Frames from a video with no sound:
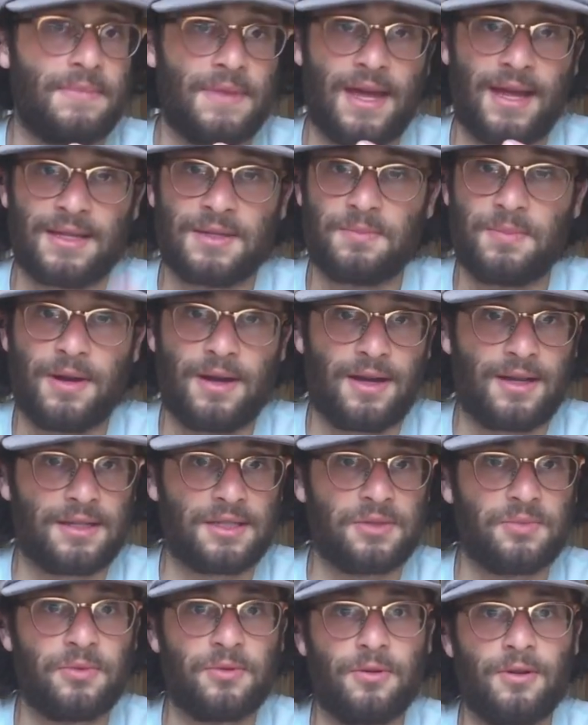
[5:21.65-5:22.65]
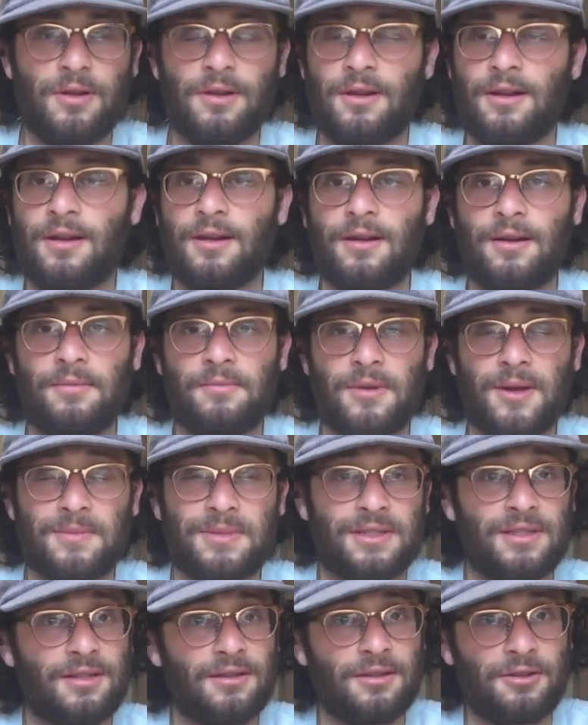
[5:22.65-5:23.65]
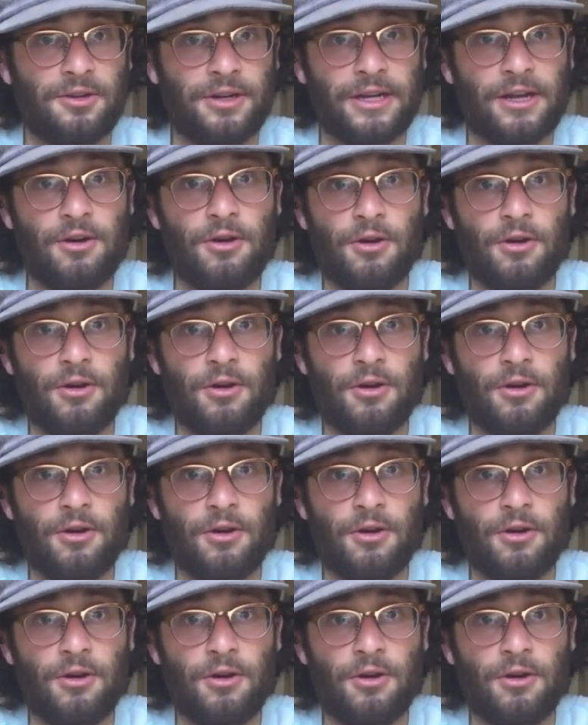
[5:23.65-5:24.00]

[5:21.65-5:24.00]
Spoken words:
That's possible. I'm still learning